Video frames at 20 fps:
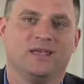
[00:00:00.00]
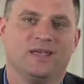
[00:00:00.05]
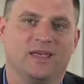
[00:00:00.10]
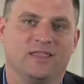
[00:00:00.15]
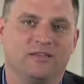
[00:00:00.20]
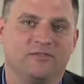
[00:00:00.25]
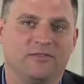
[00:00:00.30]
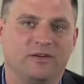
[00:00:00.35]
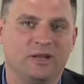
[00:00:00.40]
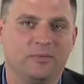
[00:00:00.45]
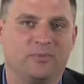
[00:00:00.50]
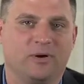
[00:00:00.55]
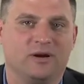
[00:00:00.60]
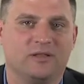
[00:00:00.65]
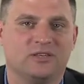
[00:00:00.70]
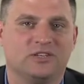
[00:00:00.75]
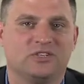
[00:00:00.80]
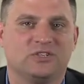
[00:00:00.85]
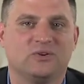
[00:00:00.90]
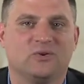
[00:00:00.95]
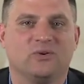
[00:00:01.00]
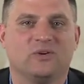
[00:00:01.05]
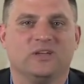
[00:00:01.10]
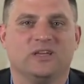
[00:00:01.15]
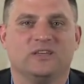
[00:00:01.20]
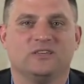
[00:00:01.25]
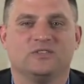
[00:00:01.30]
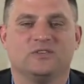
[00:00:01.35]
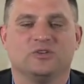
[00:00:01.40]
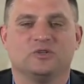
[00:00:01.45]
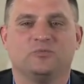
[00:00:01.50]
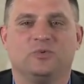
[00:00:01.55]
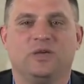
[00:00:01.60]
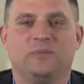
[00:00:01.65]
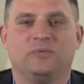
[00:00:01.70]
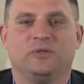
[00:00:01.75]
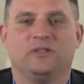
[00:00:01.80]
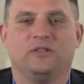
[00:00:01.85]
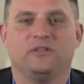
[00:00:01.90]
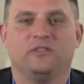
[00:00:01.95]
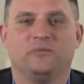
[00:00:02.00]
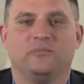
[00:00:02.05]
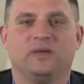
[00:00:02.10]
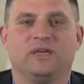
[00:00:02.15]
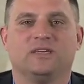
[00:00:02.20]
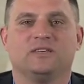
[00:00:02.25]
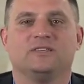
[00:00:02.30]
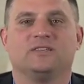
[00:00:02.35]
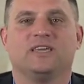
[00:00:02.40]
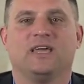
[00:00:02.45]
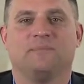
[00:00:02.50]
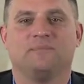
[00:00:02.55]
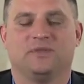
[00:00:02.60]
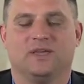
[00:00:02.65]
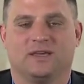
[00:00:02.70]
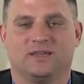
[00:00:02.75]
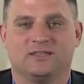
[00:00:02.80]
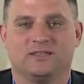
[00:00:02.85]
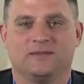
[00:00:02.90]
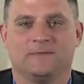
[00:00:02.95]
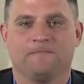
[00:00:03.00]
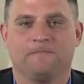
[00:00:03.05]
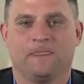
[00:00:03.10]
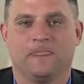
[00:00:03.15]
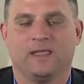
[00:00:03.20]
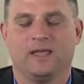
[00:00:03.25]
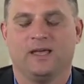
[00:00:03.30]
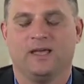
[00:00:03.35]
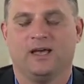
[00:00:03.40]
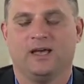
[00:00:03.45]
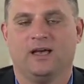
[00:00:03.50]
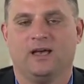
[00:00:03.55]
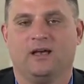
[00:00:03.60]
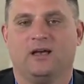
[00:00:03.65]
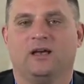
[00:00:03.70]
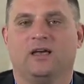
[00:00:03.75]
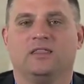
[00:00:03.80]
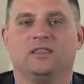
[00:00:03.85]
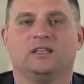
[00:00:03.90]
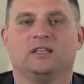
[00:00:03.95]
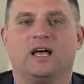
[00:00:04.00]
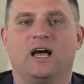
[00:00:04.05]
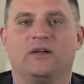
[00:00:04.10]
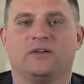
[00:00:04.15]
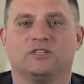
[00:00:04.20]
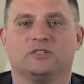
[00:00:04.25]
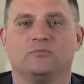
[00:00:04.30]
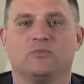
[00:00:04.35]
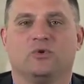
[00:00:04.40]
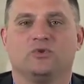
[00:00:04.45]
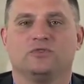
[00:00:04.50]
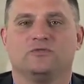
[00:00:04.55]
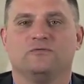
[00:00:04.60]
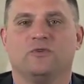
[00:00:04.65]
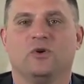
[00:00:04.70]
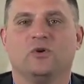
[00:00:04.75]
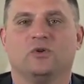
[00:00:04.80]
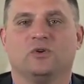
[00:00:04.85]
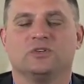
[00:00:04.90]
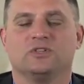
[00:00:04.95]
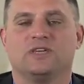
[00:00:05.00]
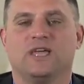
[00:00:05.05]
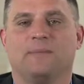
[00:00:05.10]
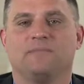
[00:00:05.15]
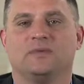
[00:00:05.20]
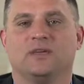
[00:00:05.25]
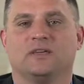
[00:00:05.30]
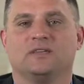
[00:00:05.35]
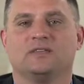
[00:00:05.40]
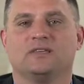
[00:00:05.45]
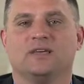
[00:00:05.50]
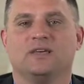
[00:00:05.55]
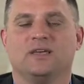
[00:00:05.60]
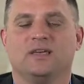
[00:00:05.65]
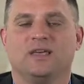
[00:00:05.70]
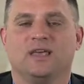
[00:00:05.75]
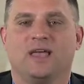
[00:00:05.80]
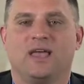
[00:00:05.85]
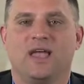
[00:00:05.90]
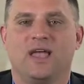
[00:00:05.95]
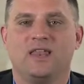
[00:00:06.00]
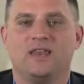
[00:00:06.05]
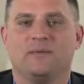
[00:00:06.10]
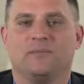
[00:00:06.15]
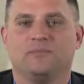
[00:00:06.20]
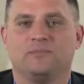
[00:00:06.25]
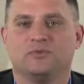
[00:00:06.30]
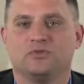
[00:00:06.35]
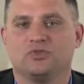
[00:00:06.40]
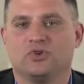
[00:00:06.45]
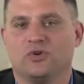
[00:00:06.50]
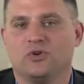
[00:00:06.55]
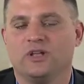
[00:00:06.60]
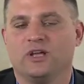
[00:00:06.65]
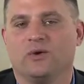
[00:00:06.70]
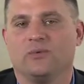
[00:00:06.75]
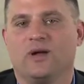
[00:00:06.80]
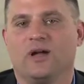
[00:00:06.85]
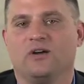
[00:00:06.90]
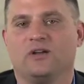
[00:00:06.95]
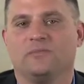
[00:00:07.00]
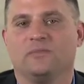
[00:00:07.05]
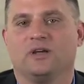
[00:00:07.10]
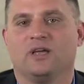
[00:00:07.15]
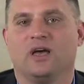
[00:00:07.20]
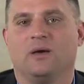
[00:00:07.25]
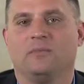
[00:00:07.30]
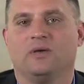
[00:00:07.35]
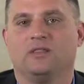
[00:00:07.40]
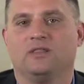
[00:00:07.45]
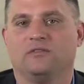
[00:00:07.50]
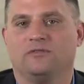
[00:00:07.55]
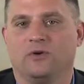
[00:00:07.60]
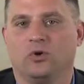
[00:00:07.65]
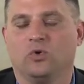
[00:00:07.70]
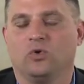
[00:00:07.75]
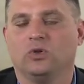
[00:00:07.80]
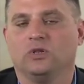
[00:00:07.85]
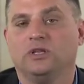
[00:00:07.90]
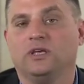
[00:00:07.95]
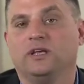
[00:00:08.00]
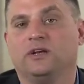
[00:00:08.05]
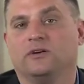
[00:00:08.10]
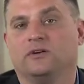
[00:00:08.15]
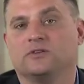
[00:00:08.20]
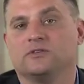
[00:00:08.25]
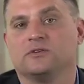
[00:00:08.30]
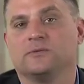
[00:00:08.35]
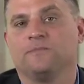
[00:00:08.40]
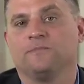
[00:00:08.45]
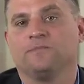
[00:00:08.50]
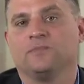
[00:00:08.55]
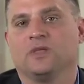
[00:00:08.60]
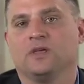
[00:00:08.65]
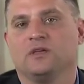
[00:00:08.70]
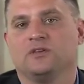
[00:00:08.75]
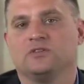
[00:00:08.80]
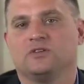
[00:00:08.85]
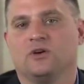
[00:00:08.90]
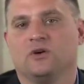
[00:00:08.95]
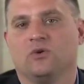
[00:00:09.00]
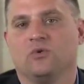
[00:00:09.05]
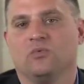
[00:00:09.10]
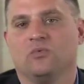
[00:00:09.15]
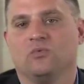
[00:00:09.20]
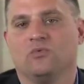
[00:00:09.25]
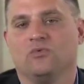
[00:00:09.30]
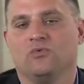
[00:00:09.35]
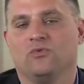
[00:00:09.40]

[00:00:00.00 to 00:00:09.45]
And the funny part of this story is those people that are the biggest skeptics and the loudest, most vocal skeptics end up turning around and becoming the vocal leaders. So